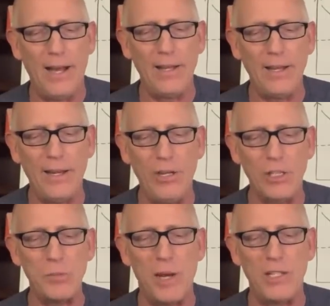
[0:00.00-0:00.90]

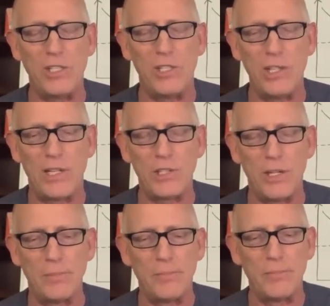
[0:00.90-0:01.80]
here's my suggestion
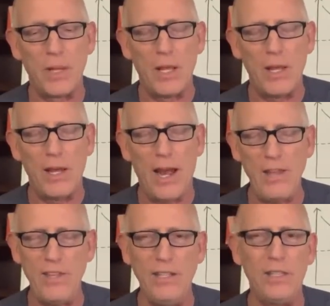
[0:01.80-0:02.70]
I
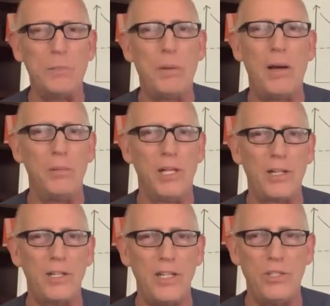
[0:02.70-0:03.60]
think the
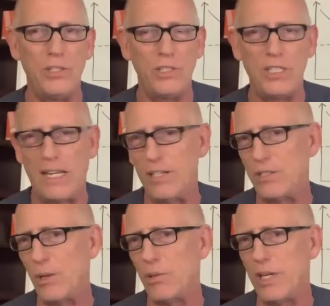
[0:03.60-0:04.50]
public needs to set its
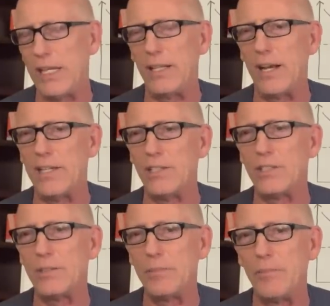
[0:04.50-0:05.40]
own
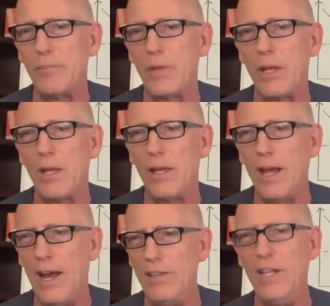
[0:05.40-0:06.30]
deadlines.
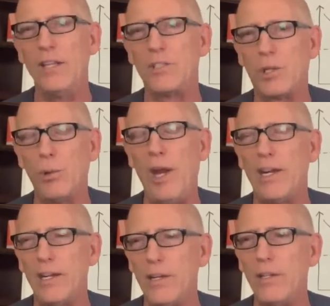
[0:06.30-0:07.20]
I think it's
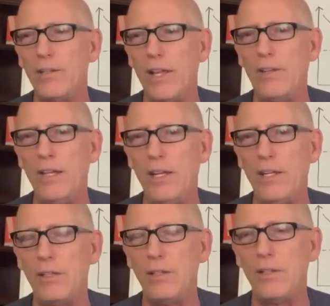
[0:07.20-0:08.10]
great that
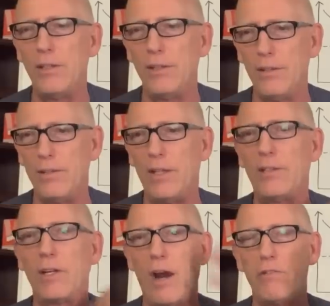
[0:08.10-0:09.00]
the, that
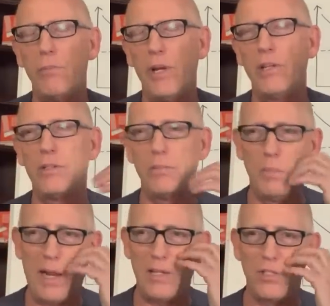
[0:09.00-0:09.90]
the government
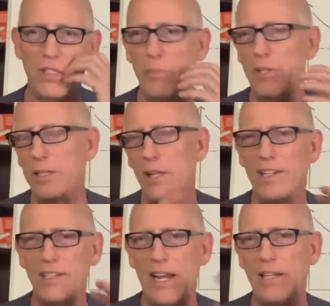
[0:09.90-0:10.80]
has something
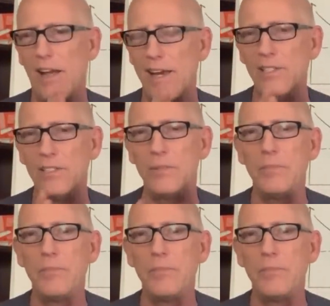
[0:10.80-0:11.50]
like deadlines